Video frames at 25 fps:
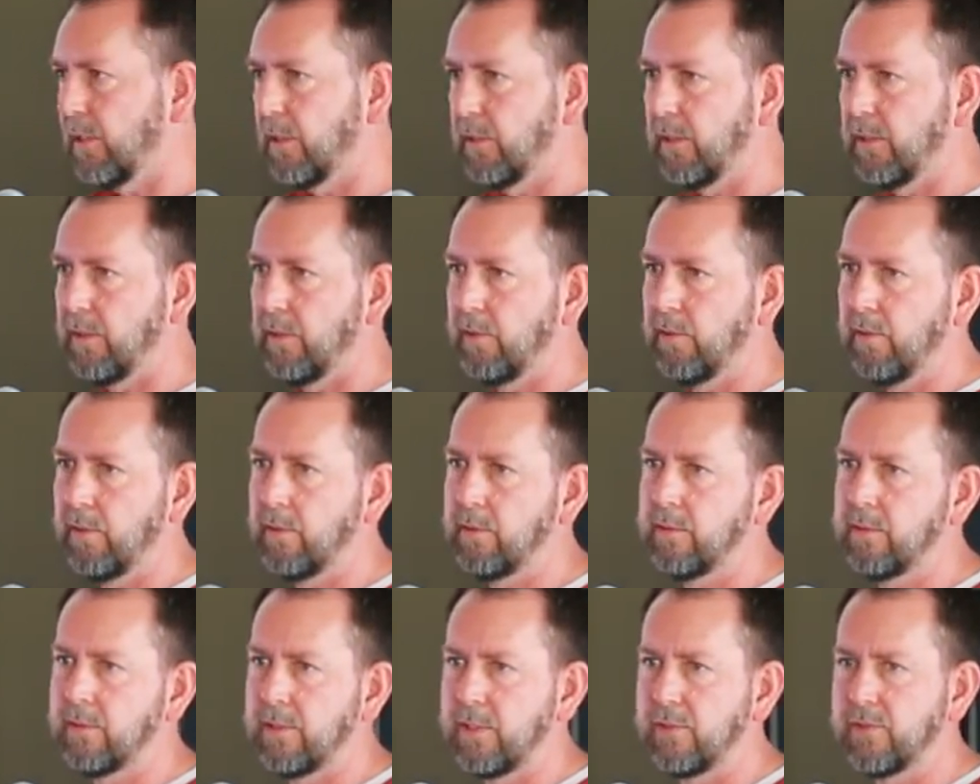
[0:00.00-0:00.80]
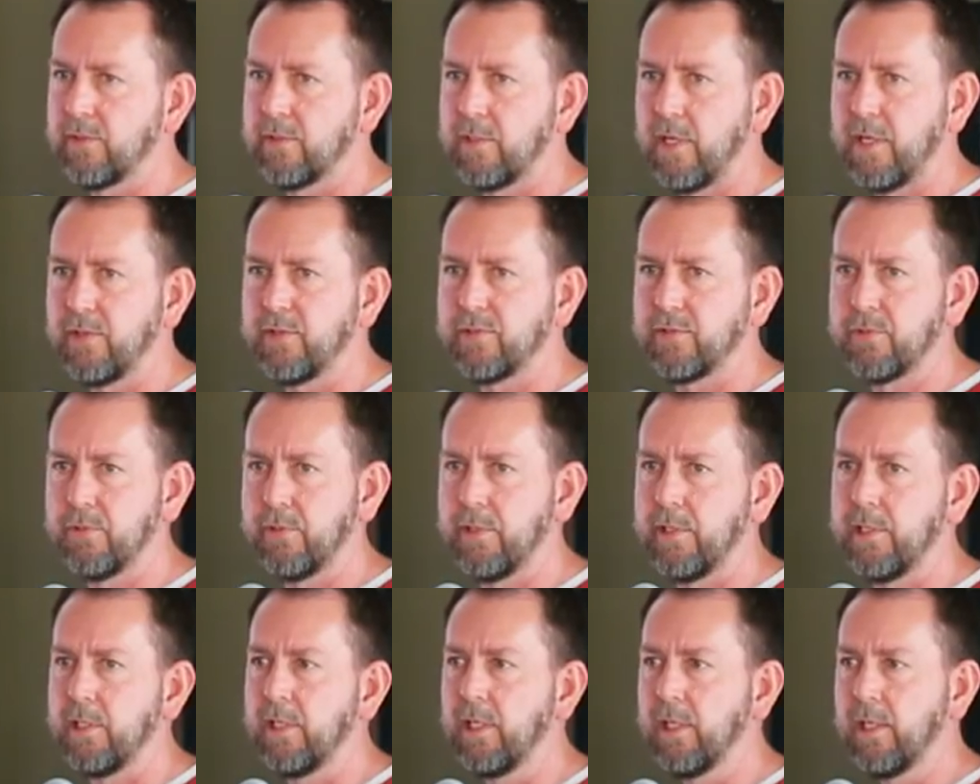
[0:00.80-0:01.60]
down here in stage
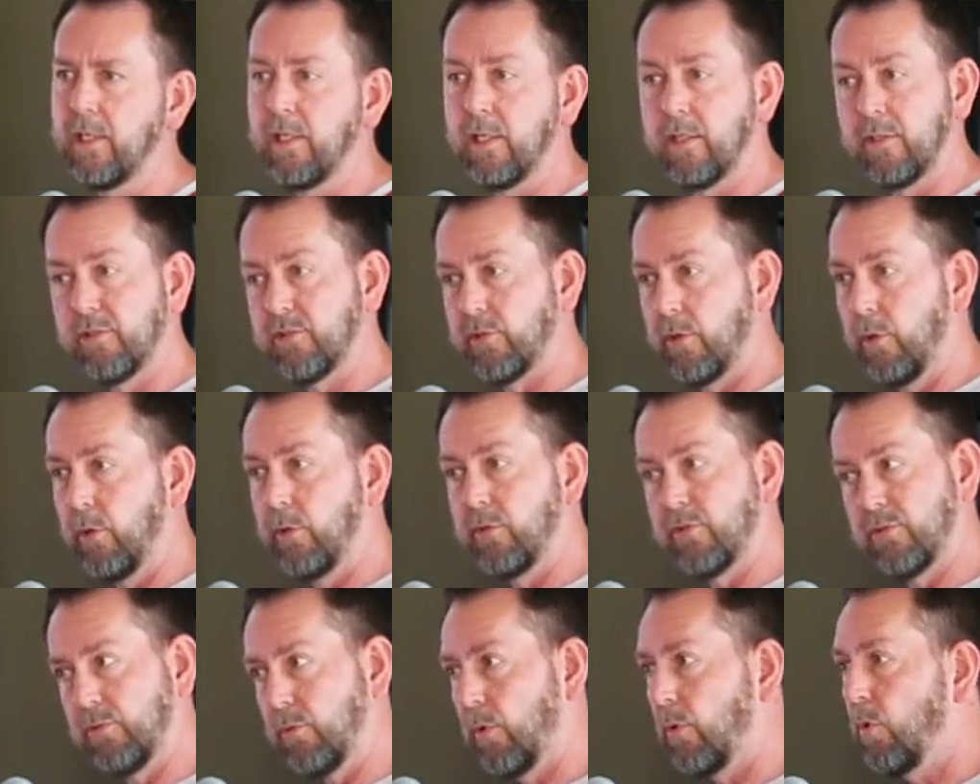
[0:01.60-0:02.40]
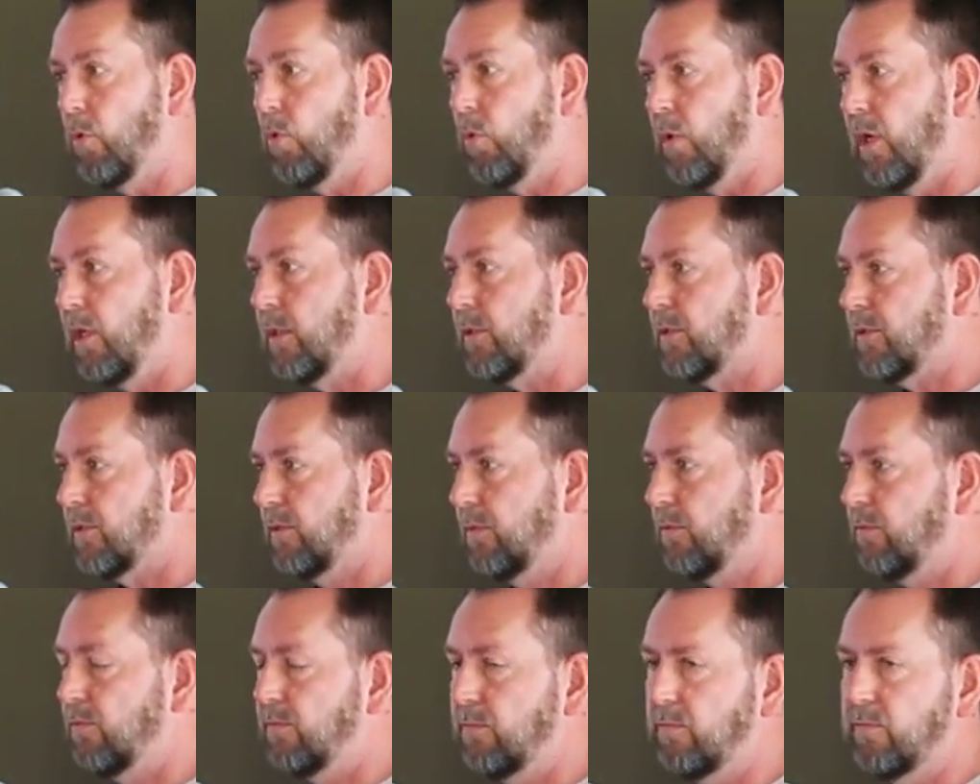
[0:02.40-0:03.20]
3. So it's not
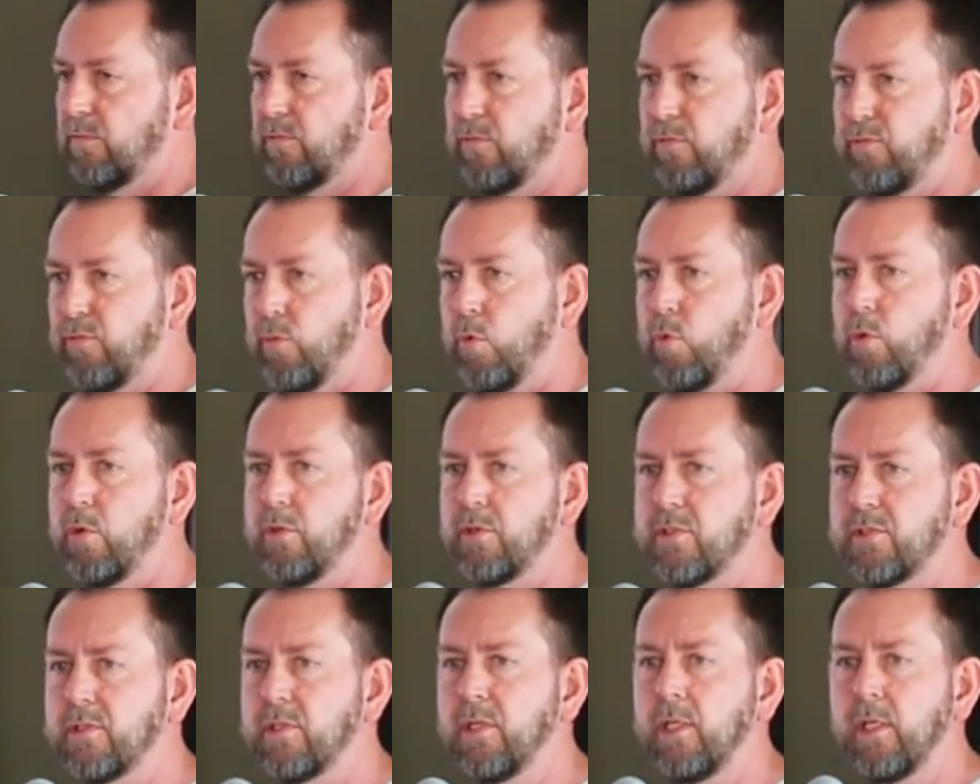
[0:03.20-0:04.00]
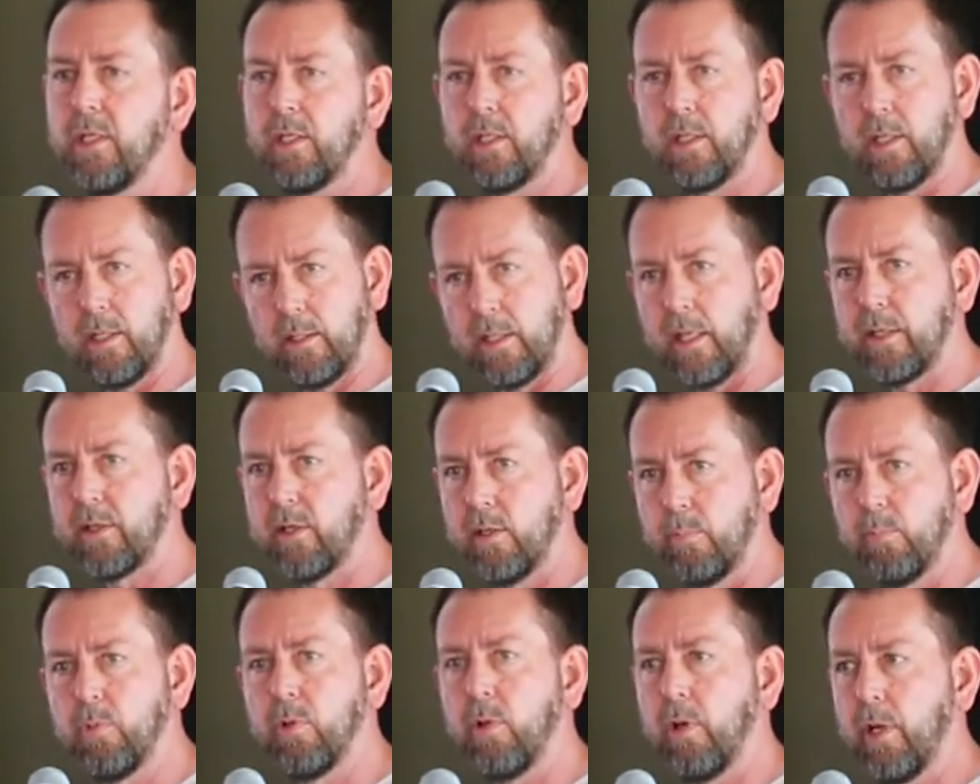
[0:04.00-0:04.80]
always forwards, and that
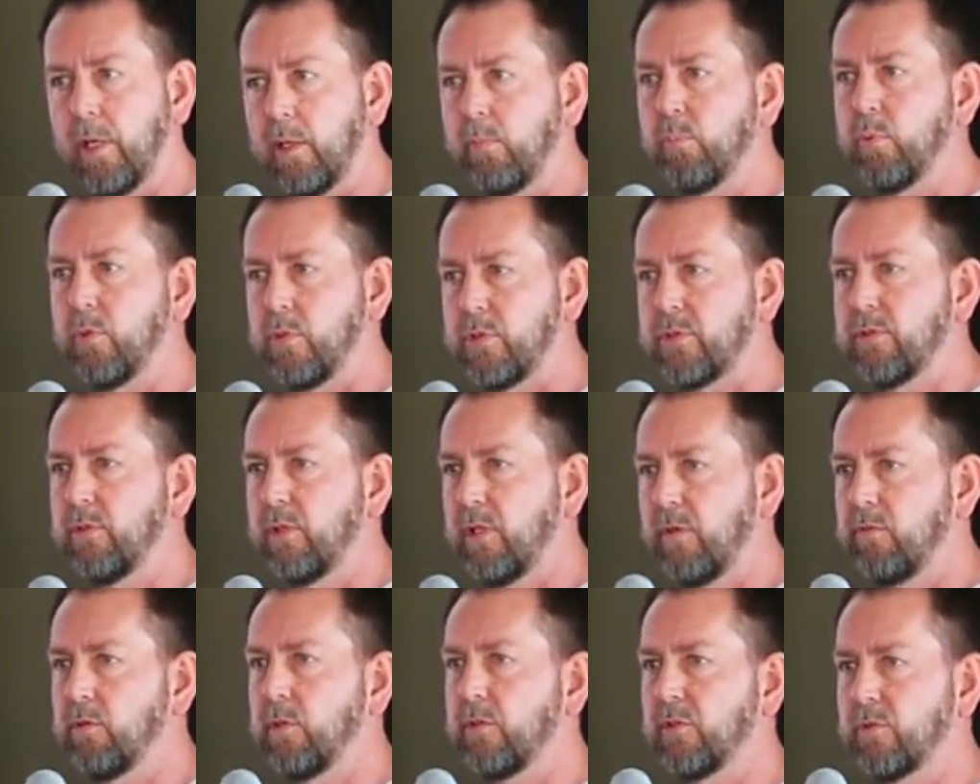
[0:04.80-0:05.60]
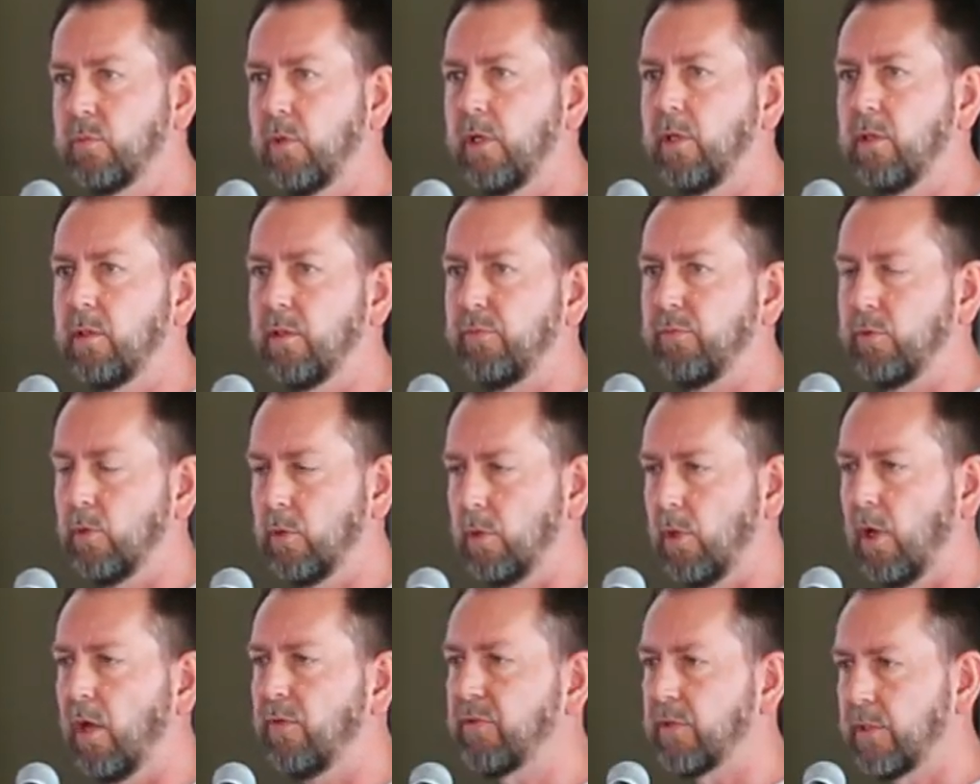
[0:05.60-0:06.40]
can apply at a personal level as well. If
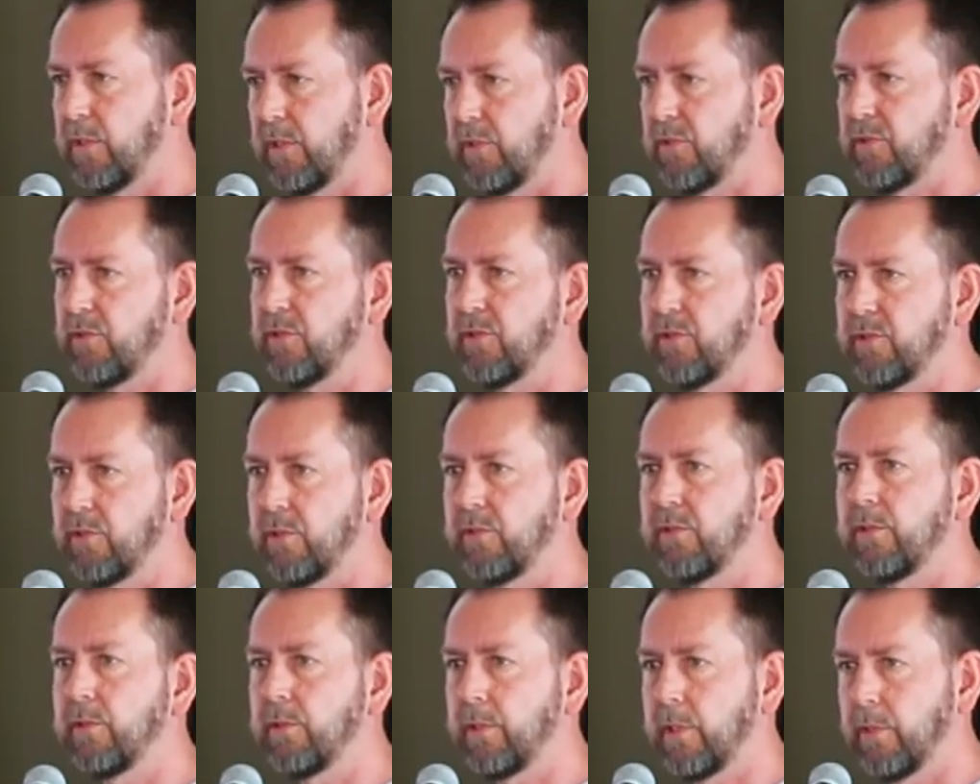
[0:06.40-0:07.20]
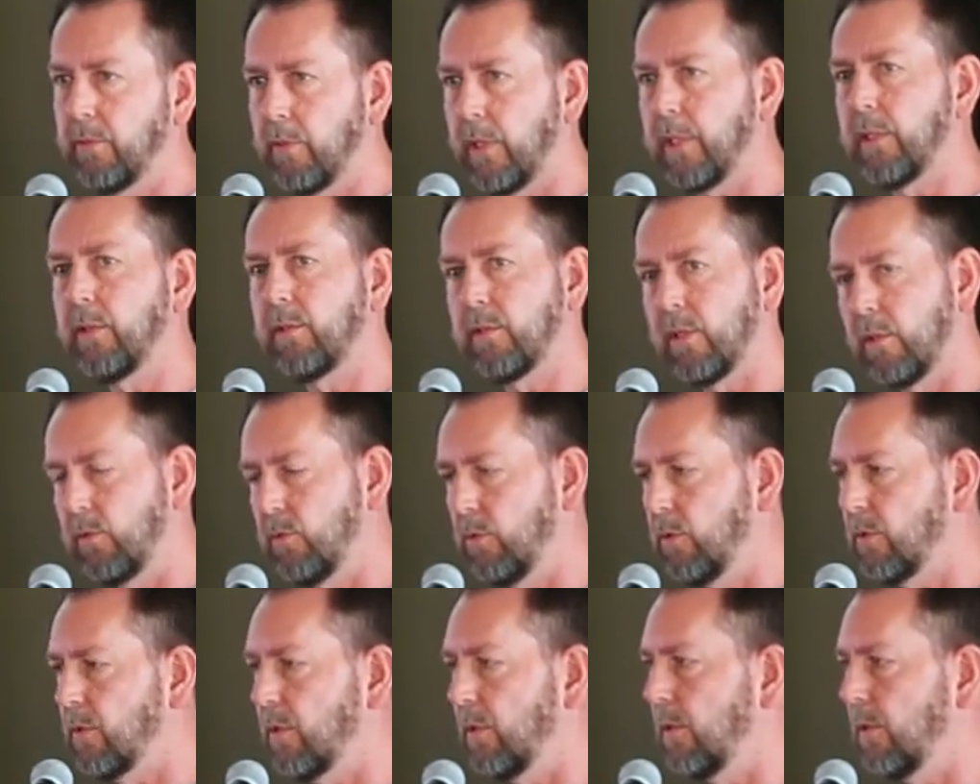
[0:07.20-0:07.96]
your life conditions deteriorate, then you